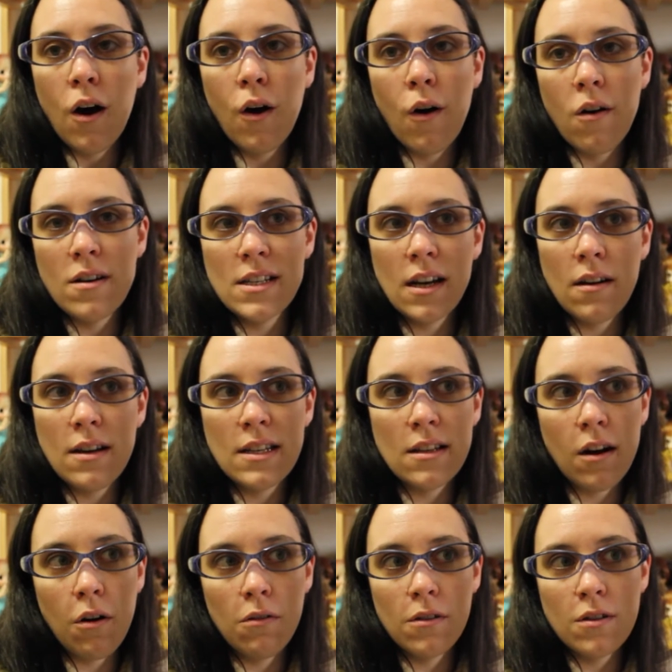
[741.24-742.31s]
or there is
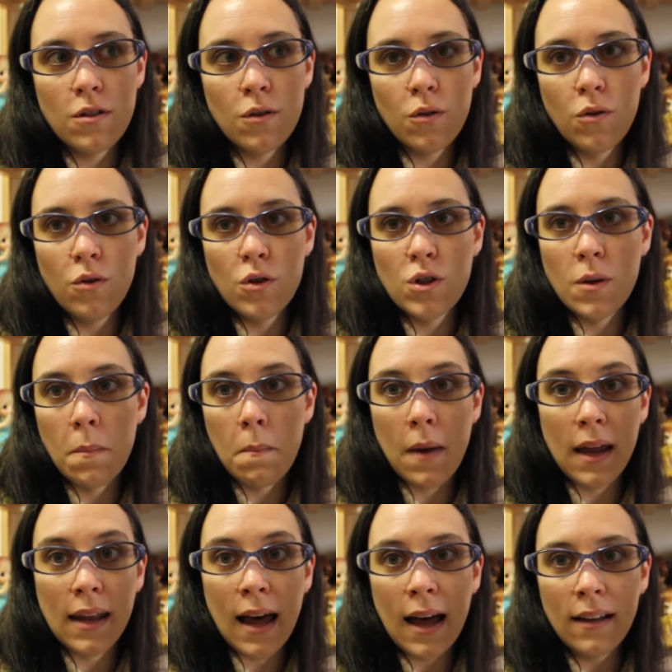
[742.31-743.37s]
also the
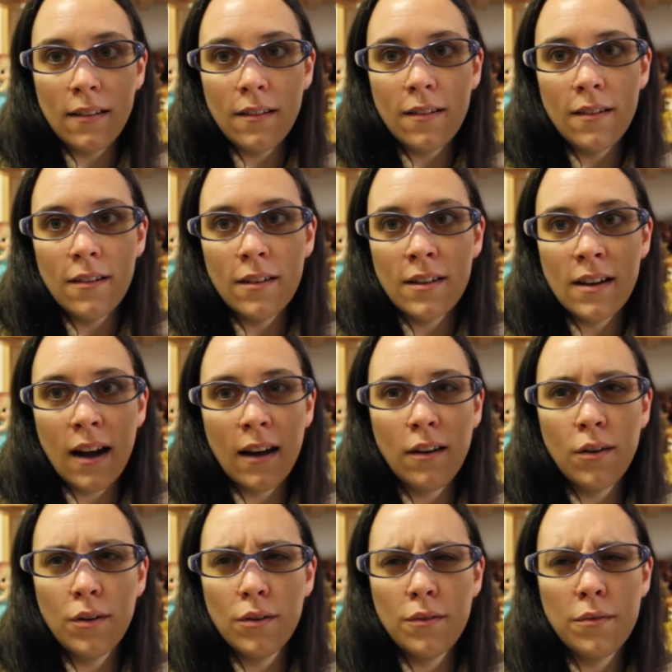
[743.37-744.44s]
Mad Hatter
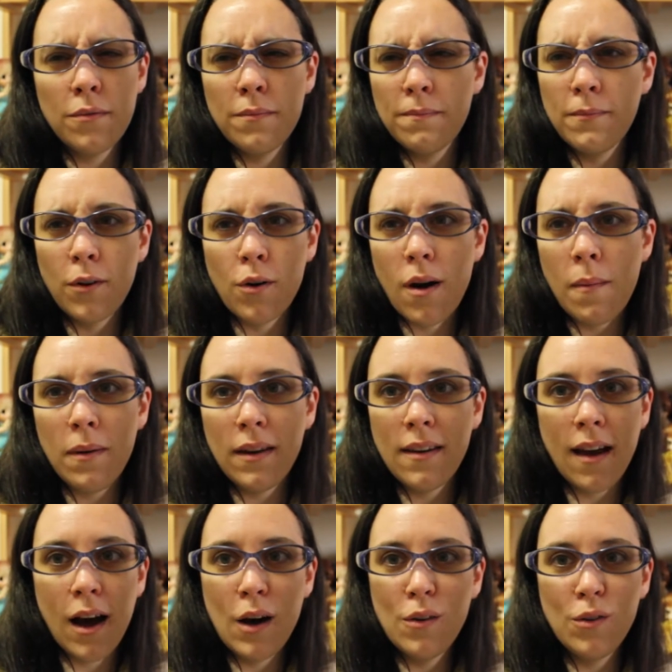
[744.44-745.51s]
kind of
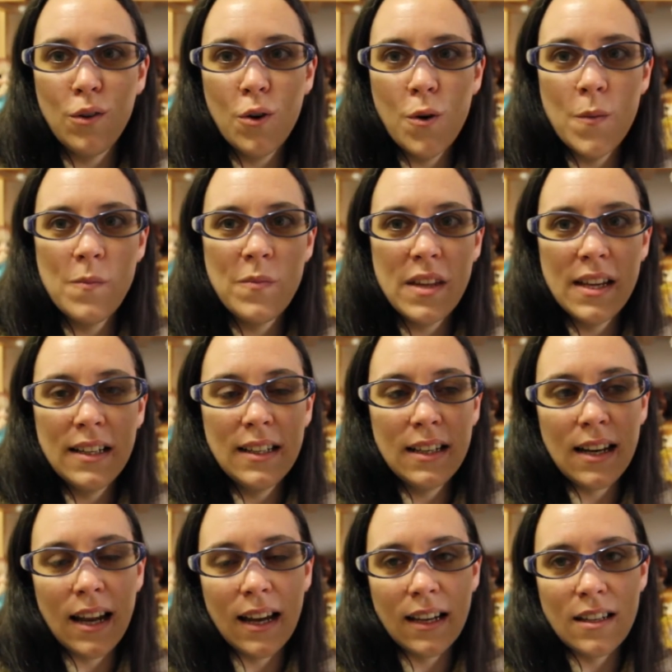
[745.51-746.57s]
rabbit Aoto,
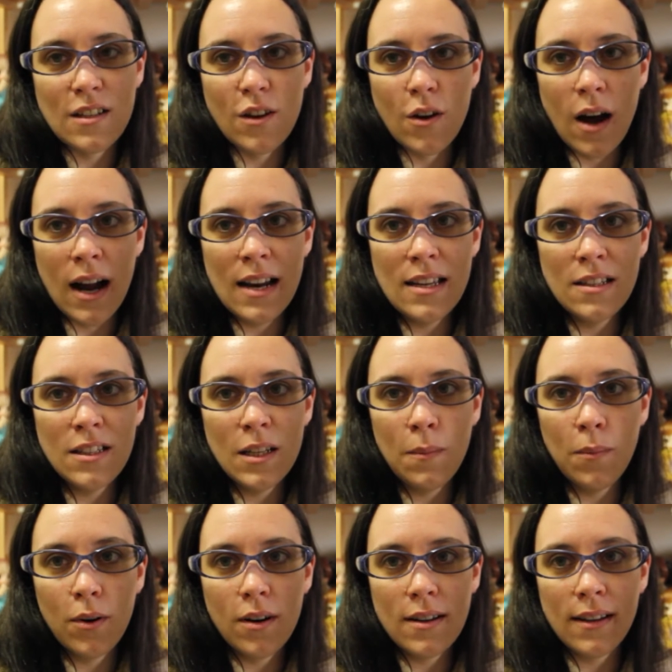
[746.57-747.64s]
like the Alice Tea
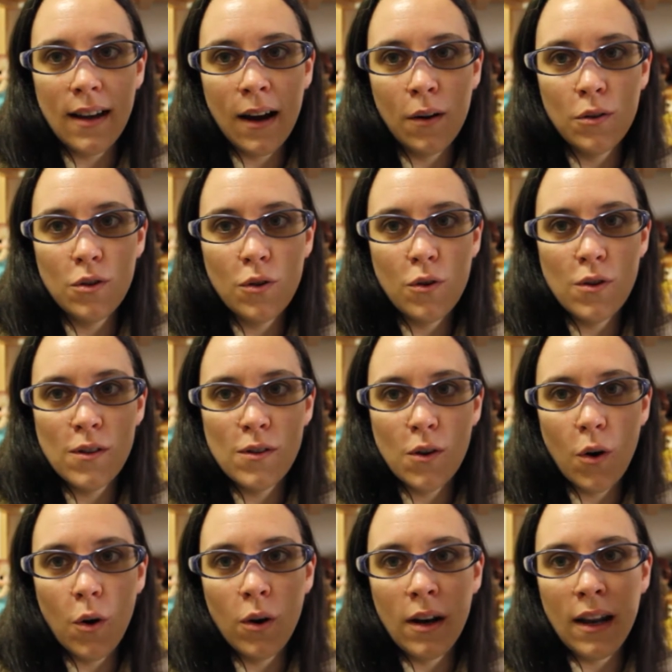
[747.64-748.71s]
Party Aoto?
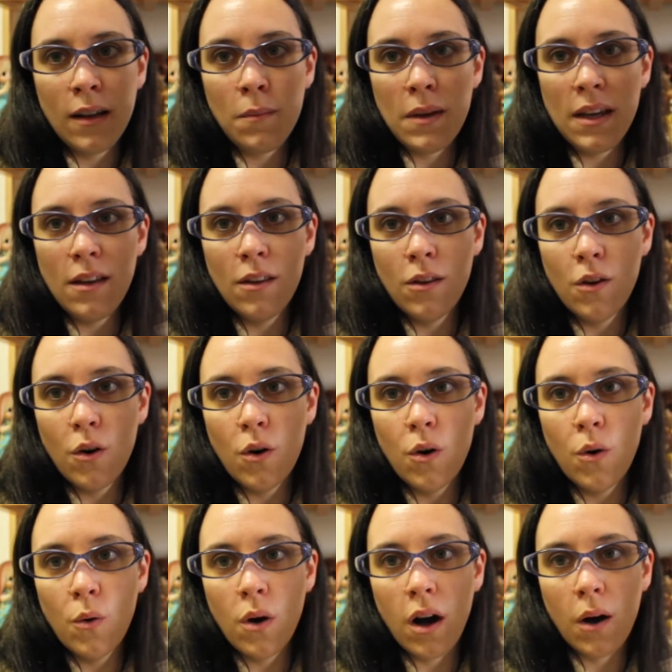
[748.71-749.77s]
So let me
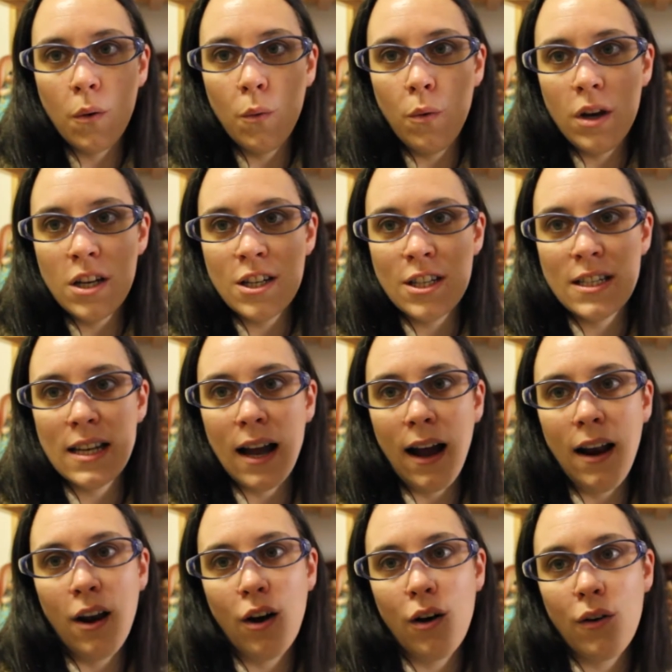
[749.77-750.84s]
know which
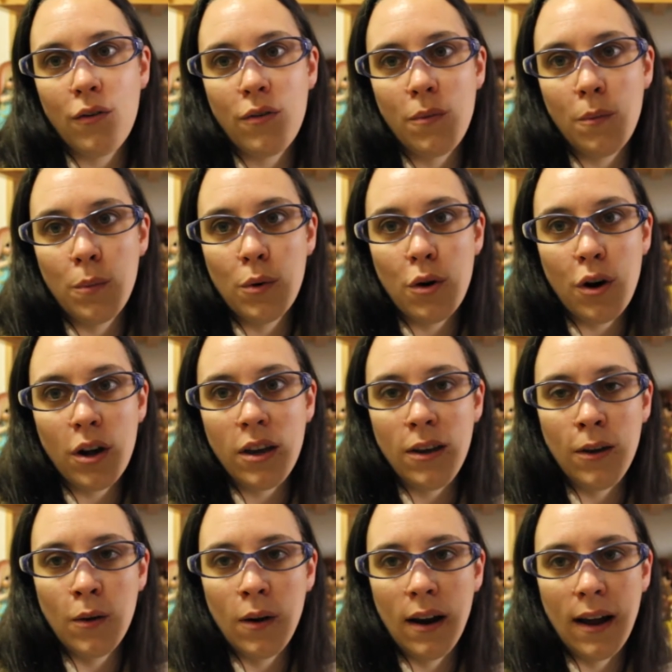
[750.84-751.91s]
style of boy
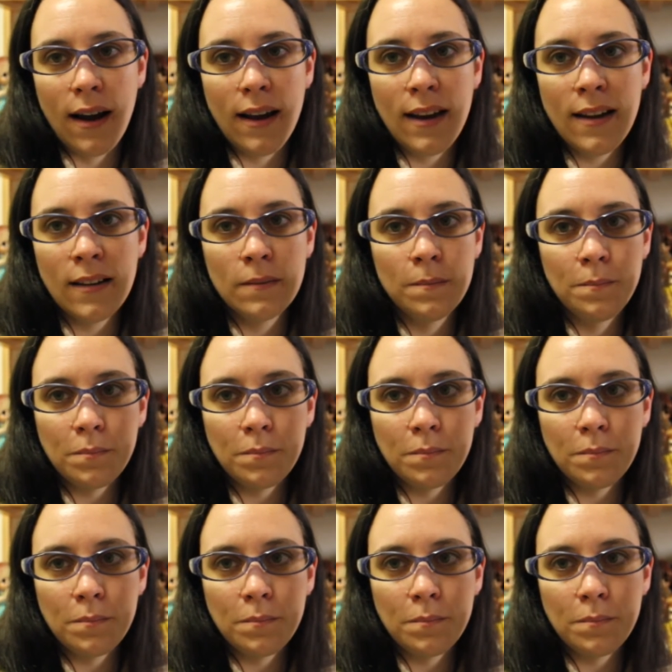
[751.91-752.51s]
you like.